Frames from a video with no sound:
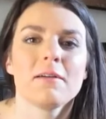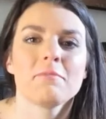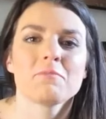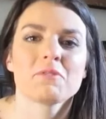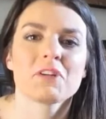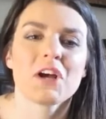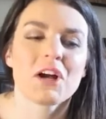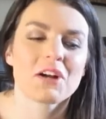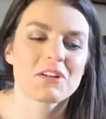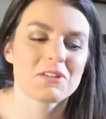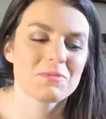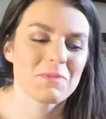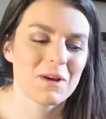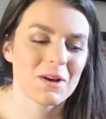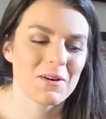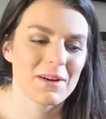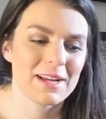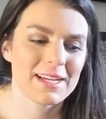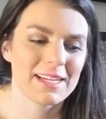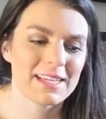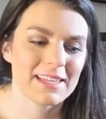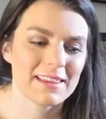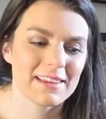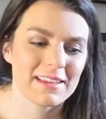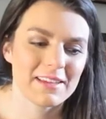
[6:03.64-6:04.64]
talked about
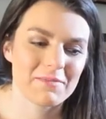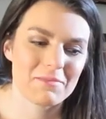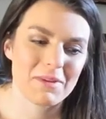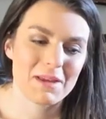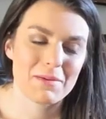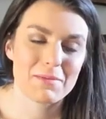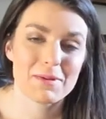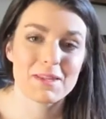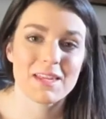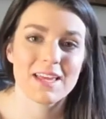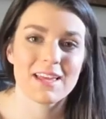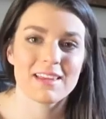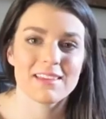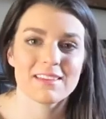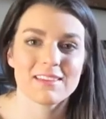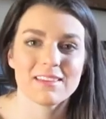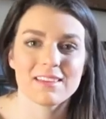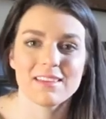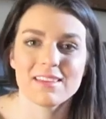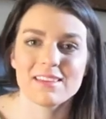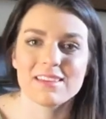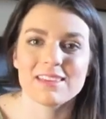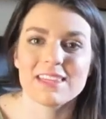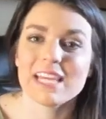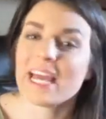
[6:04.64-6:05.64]
anything maybe that
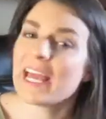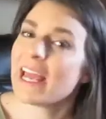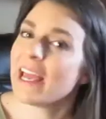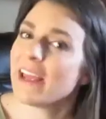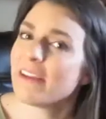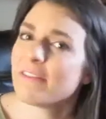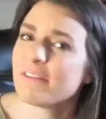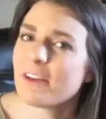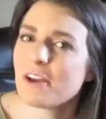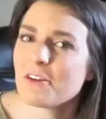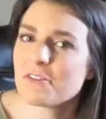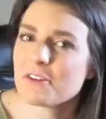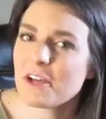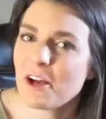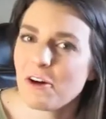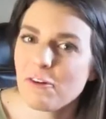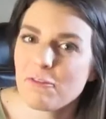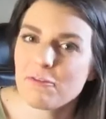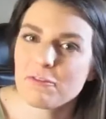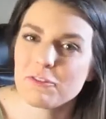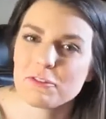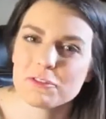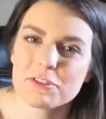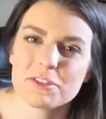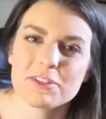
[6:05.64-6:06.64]
they found
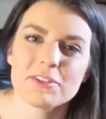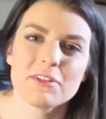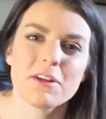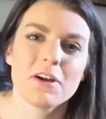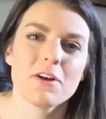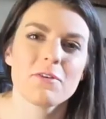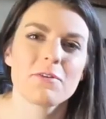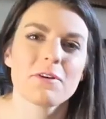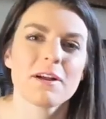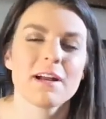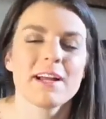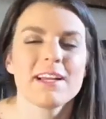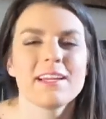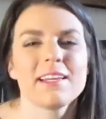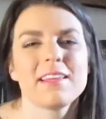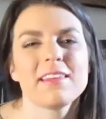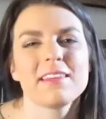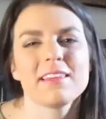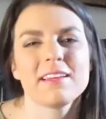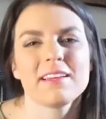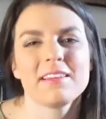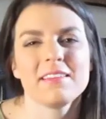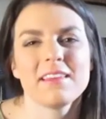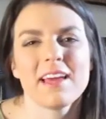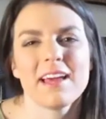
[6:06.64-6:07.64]
helpful to know or
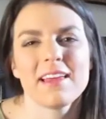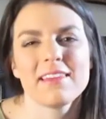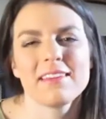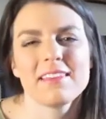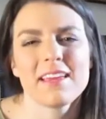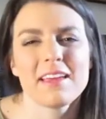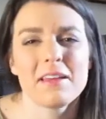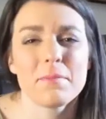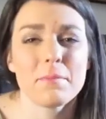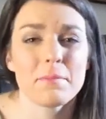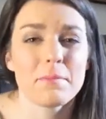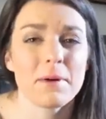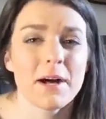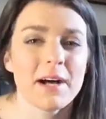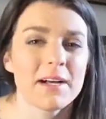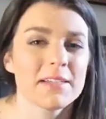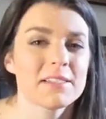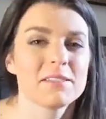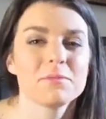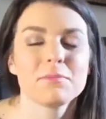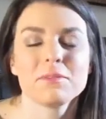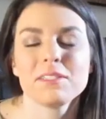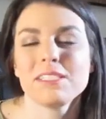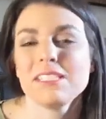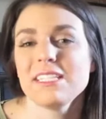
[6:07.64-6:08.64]
anything that they
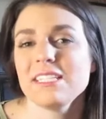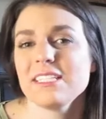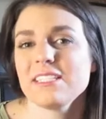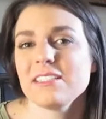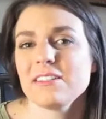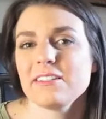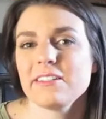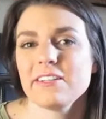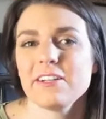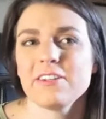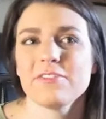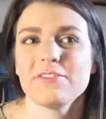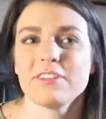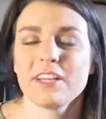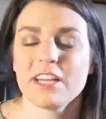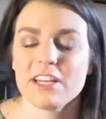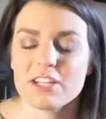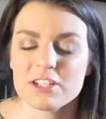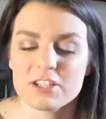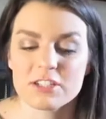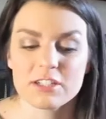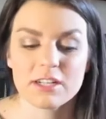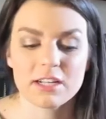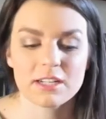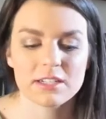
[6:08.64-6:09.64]
possibly needed
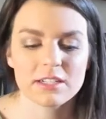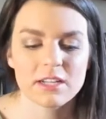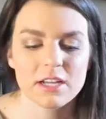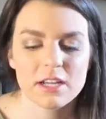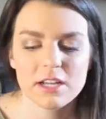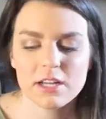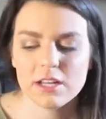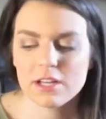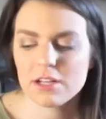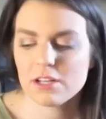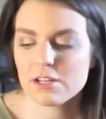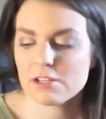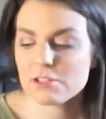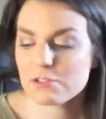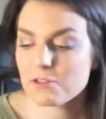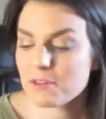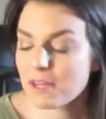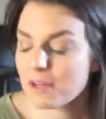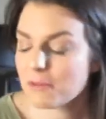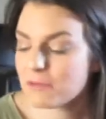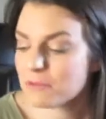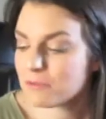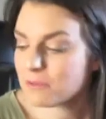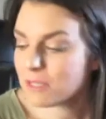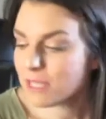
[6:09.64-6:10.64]
clarification on. So
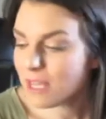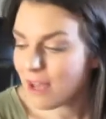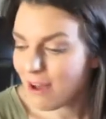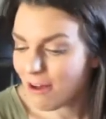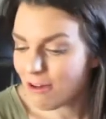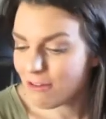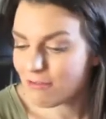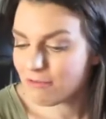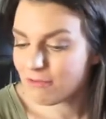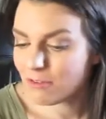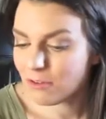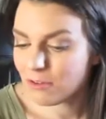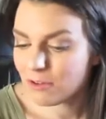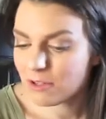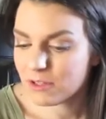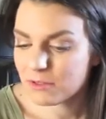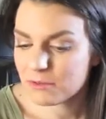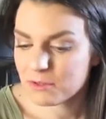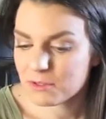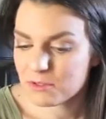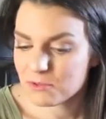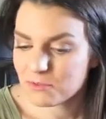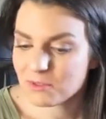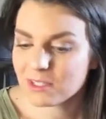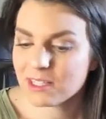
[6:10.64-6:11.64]
that was really helpful. It
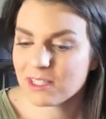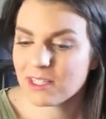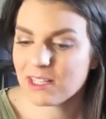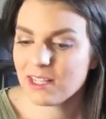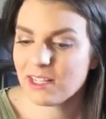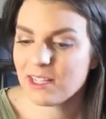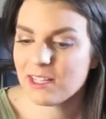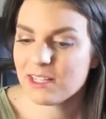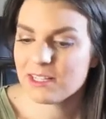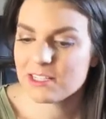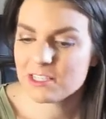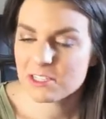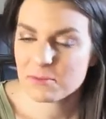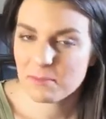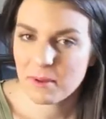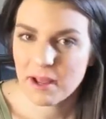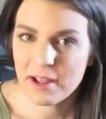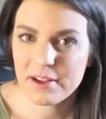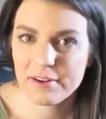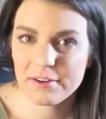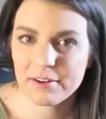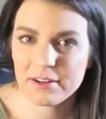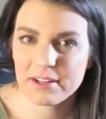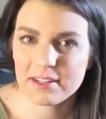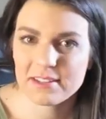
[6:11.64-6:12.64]
was really
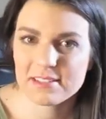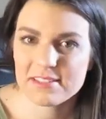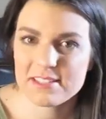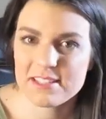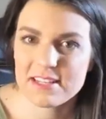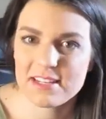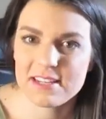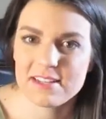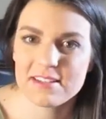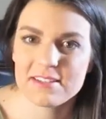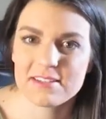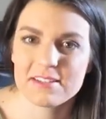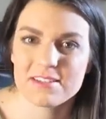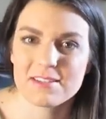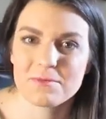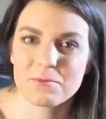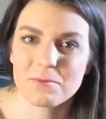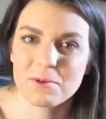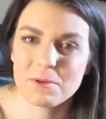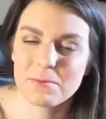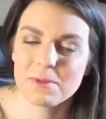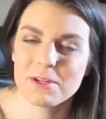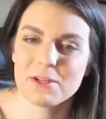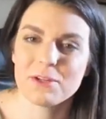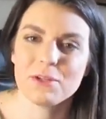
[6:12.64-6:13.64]
inspiring seeing some
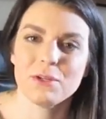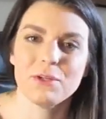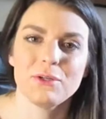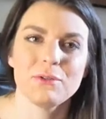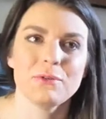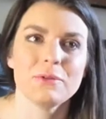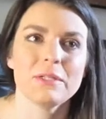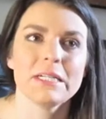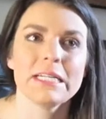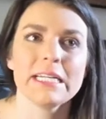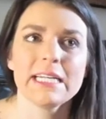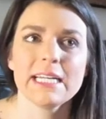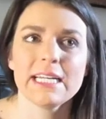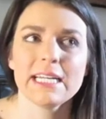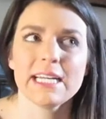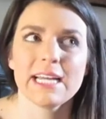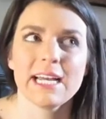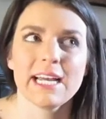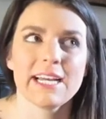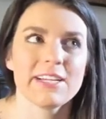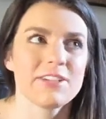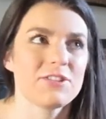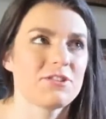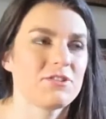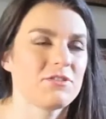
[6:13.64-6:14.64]
women who
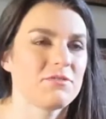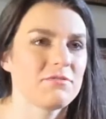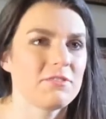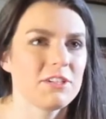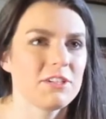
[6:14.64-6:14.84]
had,